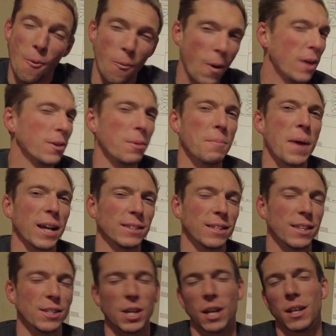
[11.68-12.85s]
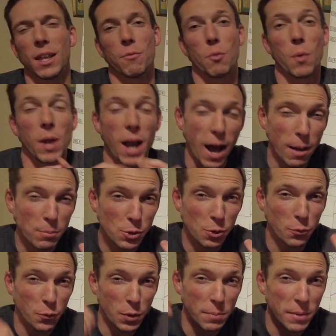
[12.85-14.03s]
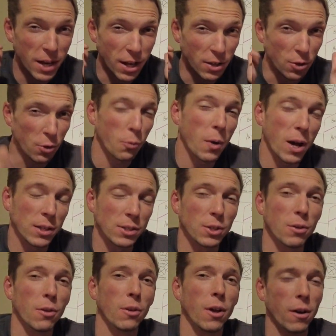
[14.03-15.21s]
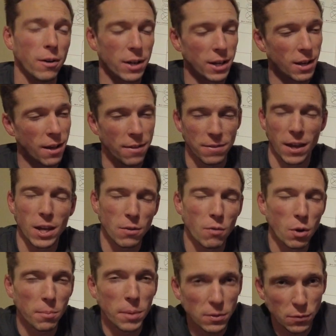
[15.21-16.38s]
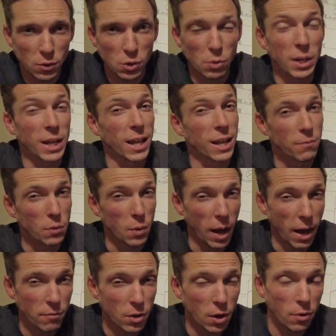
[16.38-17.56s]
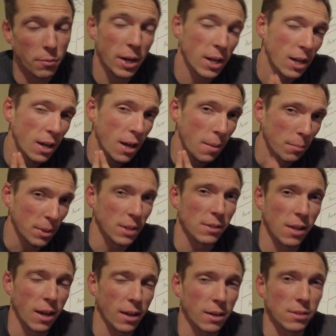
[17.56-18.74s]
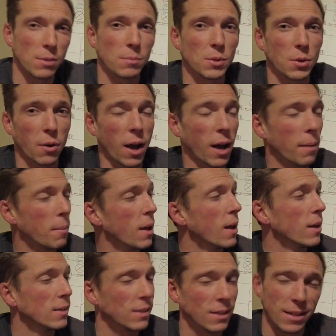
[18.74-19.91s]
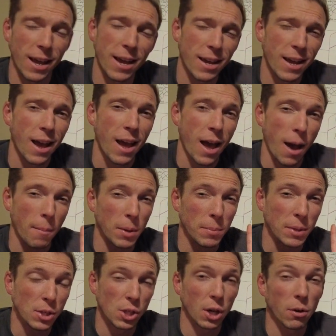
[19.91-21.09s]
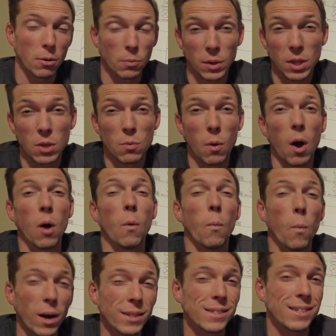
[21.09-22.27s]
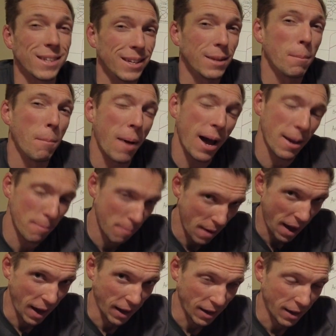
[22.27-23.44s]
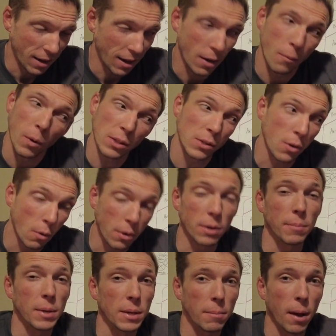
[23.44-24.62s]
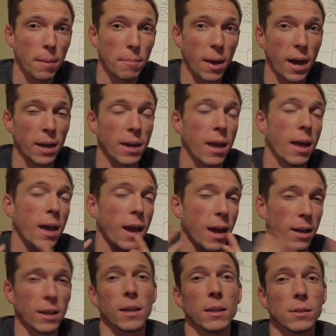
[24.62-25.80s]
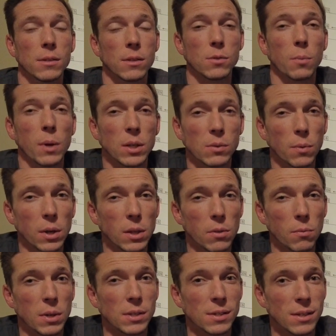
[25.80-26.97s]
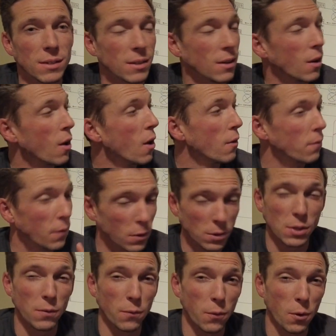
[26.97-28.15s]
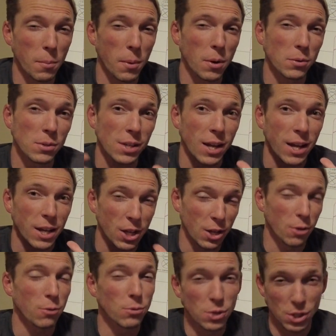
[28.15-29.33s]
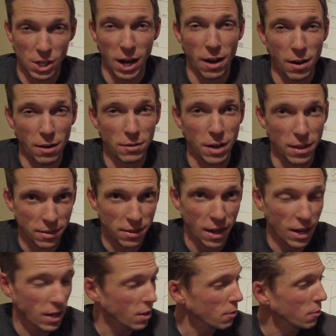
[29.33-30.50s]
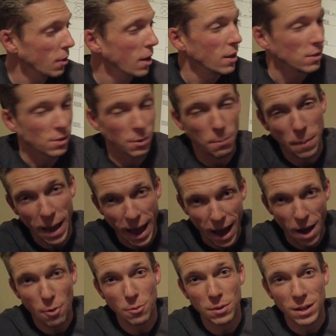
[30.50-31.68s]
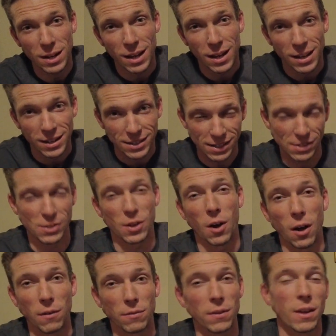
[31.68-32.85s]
Welcome back to the channel, everyone. I'm Joel Freeman and you're watching Wholehearted. Thank you very much for joining, and if you haven't already, please like and subscribe. Today, I'm going to be sharing with you all what's in my bag and what's going to be in my bag heading into the 2023 season. First and foremost, huge shout out and thank you to Pound Disc Golf.